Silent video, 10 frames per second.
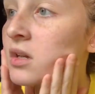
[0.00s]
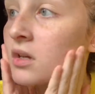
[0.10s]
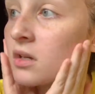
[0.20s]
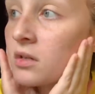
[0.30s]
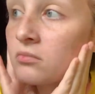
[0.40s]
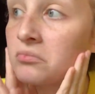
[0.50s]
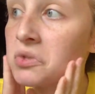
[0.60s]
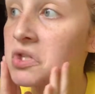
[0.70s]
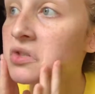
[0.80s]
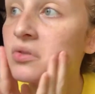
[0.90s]
like,
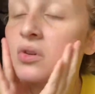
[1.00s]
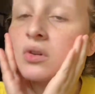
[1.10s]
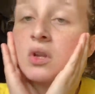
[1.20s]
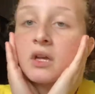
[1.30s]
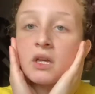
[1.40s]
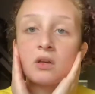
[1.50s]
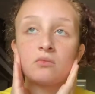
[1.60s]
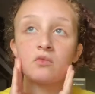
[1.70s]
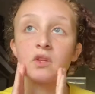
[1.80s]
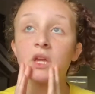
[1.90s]
it doesn't look like
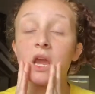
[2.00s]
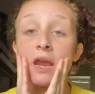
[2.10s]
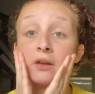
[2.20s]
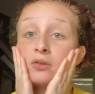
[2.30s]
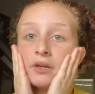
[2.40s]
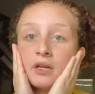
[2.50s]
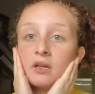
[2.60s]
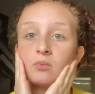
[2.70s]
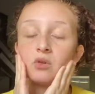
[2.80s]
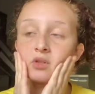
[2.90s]
really hairy
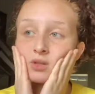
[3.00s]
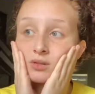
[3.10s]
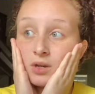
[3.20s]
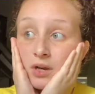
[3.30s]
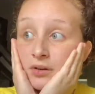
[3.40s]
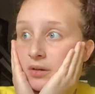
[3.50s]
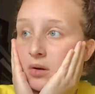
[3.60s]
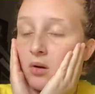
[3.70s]
anymore. It doesn't look hairy at